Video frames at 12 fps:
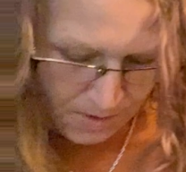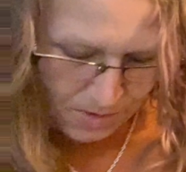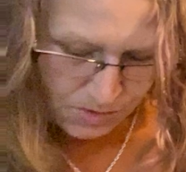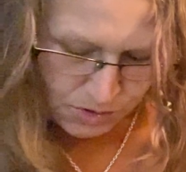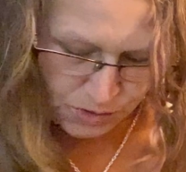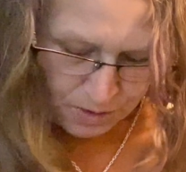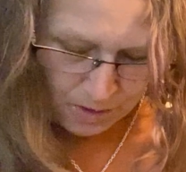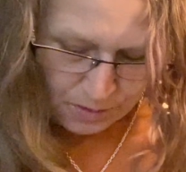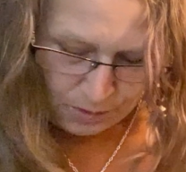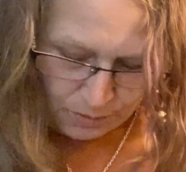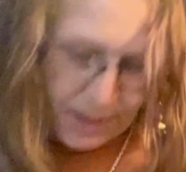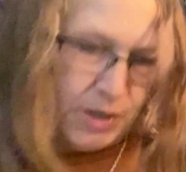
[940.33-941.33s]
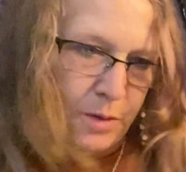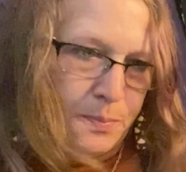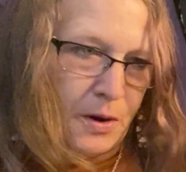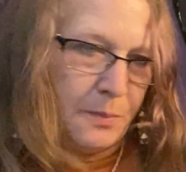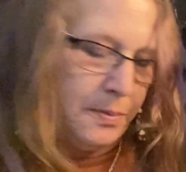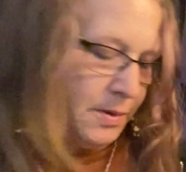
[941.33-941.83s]
So you'll need your
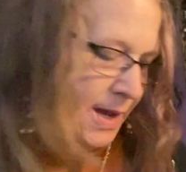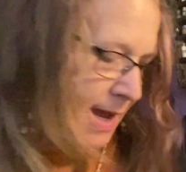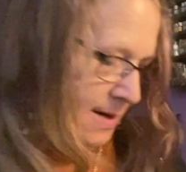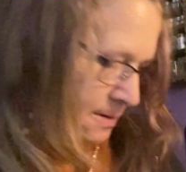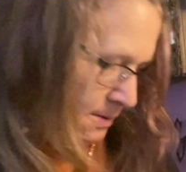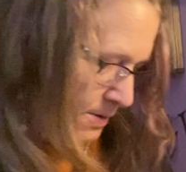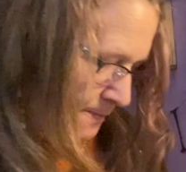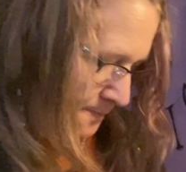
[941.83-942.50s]
purple candle,